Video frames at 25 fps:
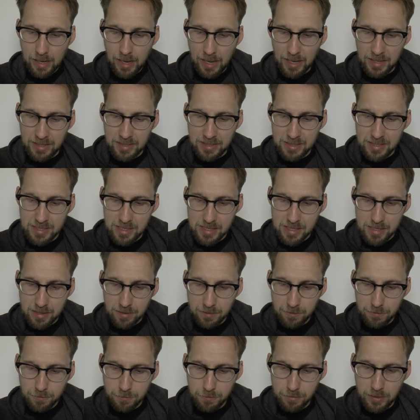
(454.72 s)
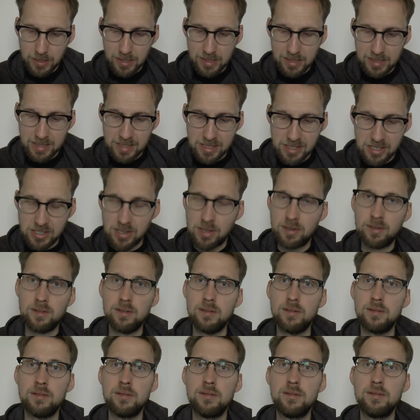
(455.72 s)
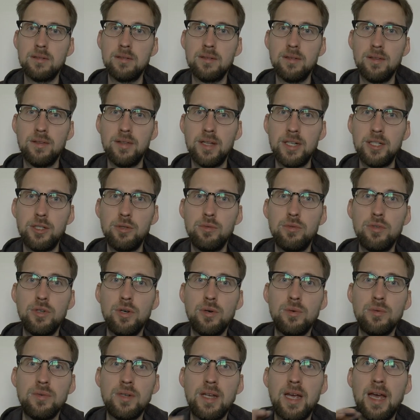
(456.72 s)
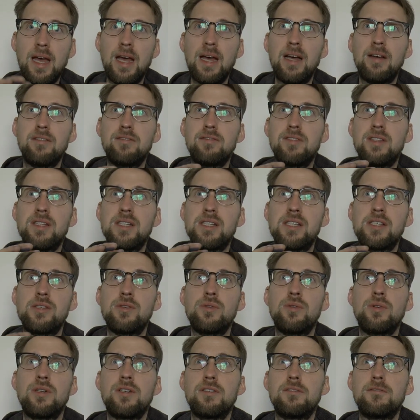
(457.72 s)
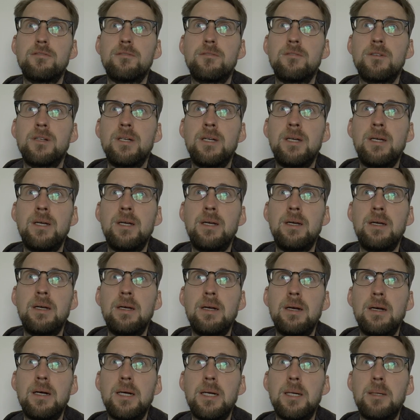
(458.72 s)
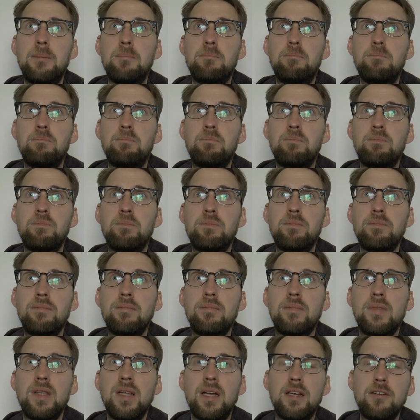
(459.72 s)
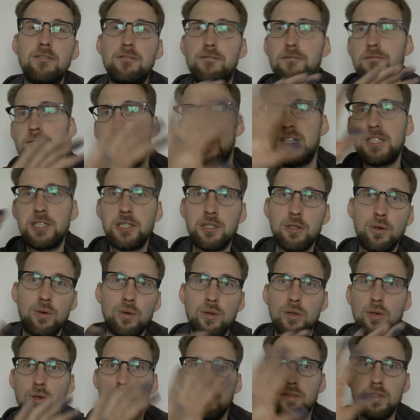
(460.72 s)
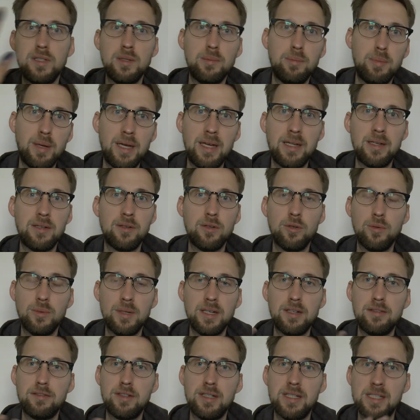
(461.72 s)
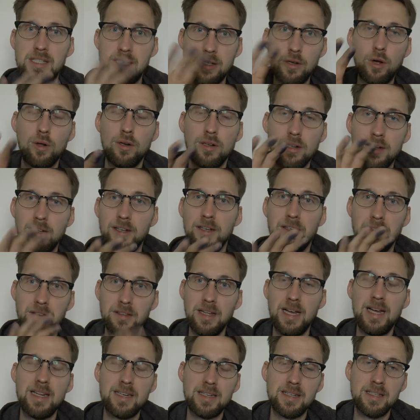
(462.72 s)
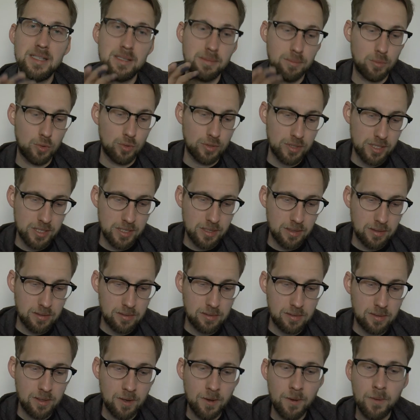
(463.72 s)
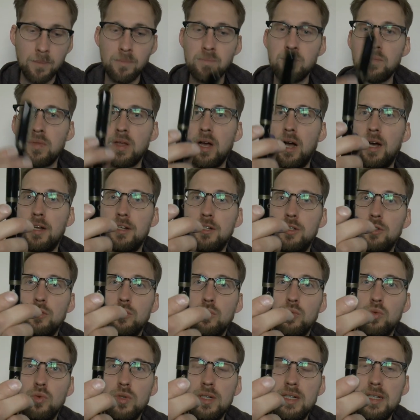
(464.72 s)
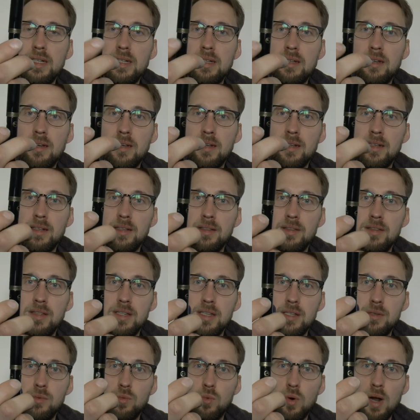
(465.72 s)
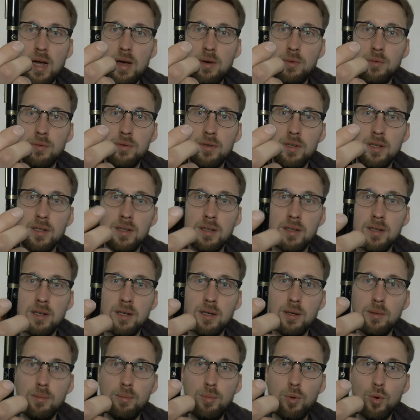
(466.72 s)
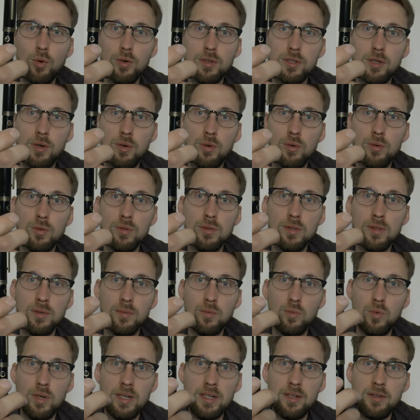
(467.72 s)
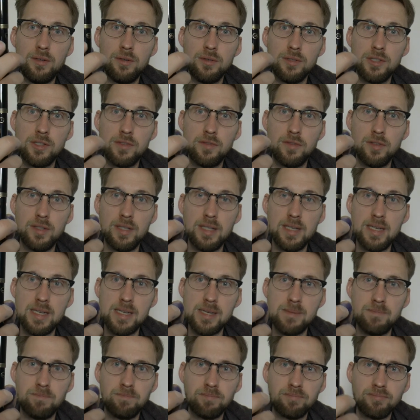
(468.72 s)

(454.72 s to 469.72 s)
and it's fairly subtle, that you don't have this sort of um, like fish all over the pen or whatever. It's not like that, it's more subtle. I do really like these round porthole windows for the